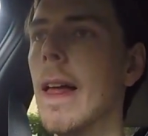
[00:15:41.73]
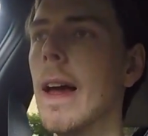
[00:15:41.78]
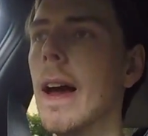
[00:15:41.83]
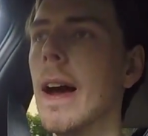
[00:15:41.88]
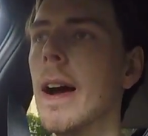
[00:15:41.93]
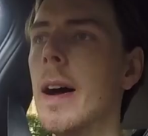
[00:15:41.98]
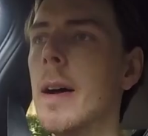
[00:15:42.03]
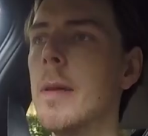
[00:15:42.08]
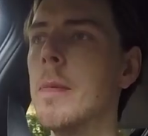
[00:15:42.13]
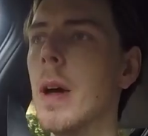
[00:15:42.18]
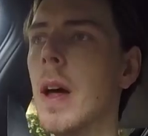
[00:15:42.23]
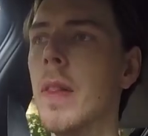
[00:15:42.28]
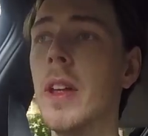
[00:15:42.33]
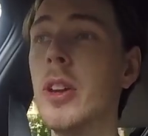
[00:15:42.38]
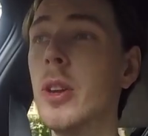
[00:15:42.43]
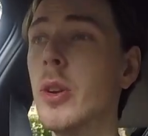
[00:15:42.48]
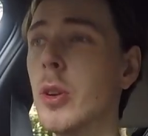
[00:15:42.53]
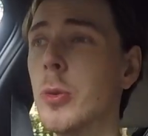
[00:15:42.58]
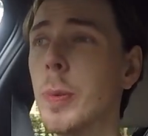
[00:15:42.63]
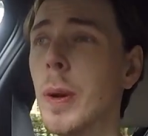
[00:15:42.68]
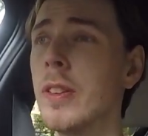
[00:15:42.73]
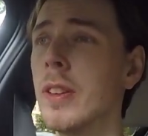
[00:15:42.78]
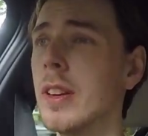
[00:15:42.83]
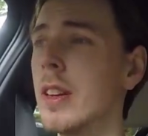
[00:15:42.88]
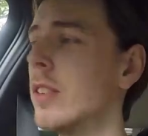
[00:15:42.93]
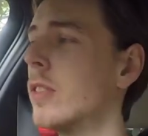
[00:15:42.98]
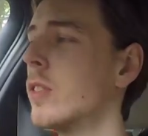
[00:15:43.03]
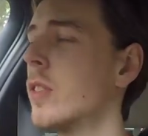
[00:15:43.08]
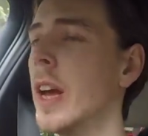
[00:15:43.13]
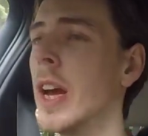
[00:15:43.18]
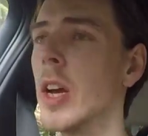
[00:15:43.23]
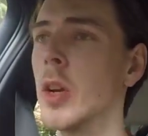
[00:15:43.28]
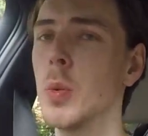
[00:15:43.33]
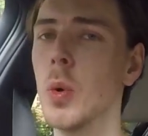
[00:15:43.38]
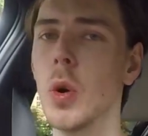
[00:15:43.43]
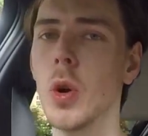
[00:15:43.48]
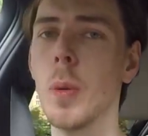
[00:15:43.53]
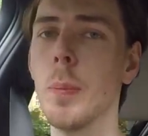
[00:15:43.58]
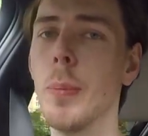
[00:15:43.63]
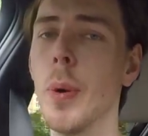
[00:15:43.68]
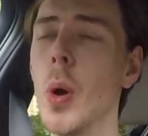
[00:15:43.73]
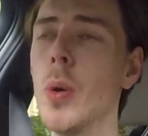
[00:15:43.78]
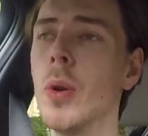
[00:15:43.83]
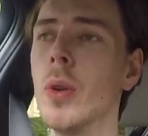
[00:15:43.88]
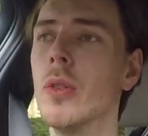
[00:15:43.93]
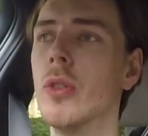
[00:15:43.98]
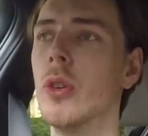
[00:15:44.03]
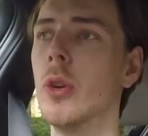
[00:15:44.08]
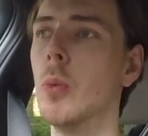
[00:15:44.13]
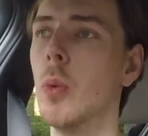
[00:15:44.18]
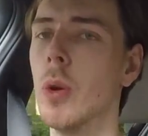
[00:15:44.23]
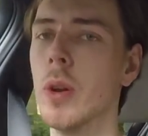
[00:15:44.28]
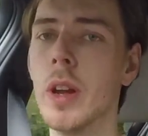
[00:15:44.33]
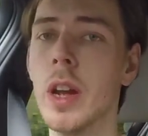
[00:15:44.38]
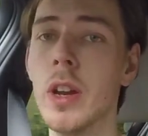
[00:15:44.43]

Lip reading: And then you just basically select what components you want,